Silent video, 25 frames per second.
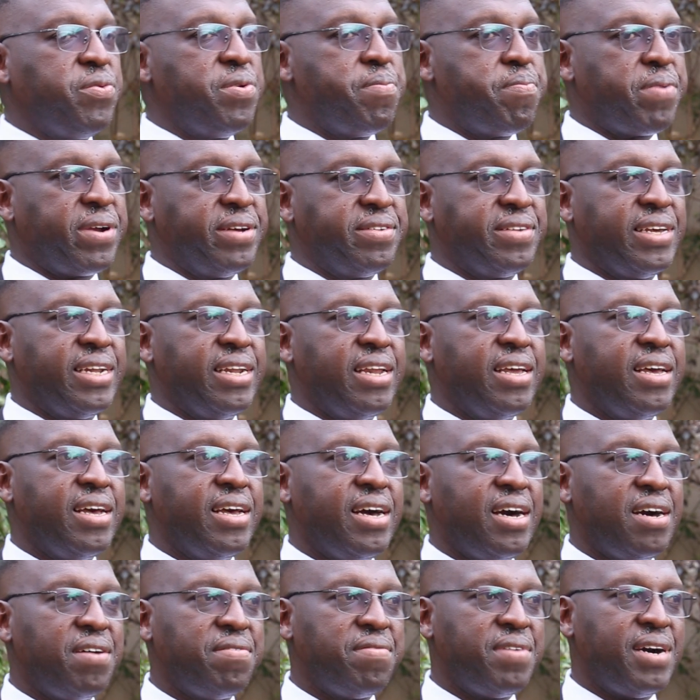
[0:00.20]
we presently
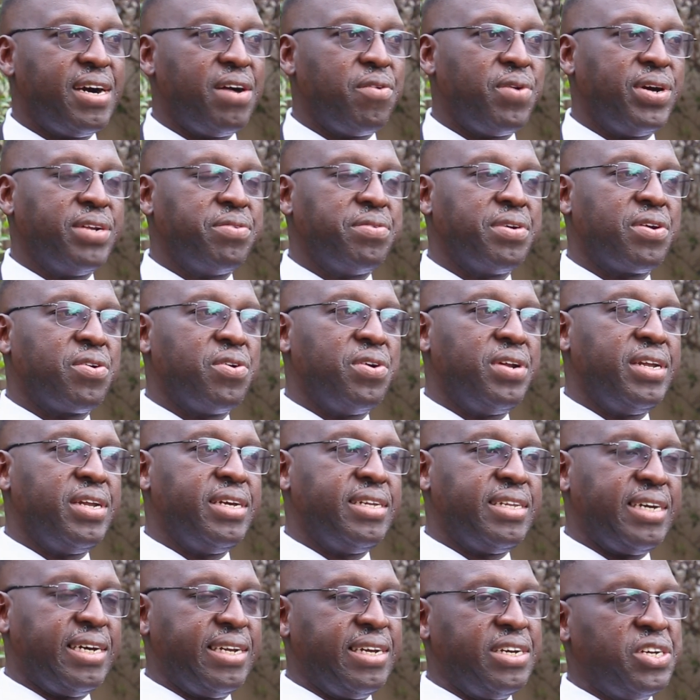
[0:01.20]
have are what we call
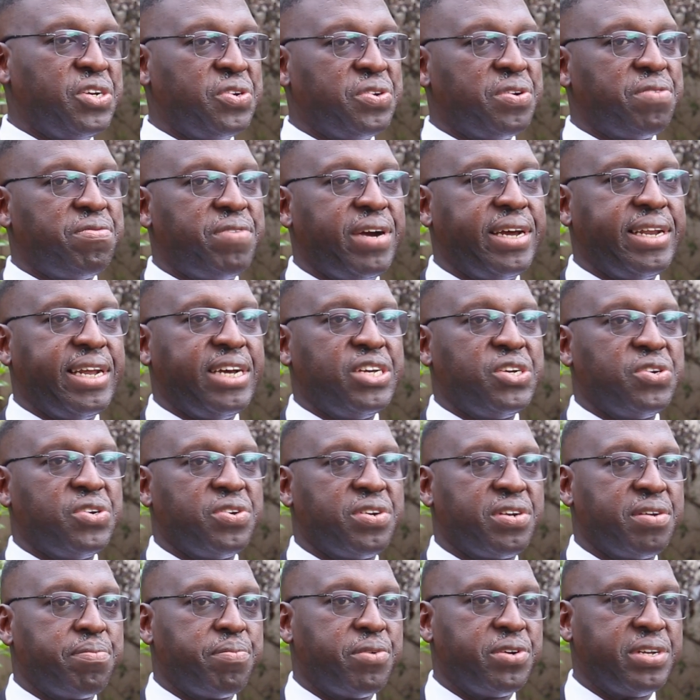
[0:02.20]
international financial
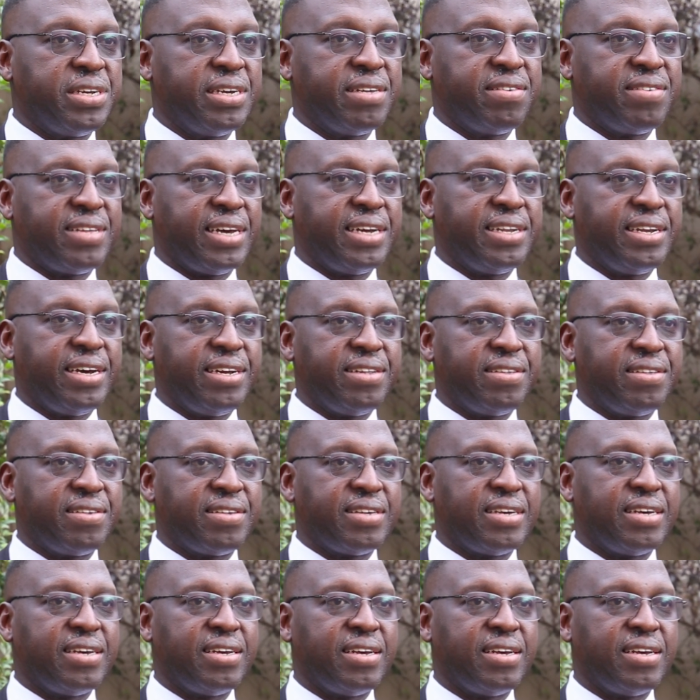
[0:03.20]
reporting standards